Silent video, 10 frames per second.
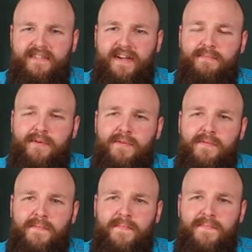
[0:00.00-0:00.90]

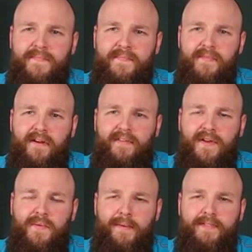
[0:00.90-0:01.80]
typo on
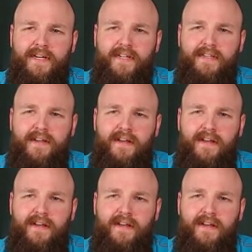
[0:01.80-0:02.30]
their website,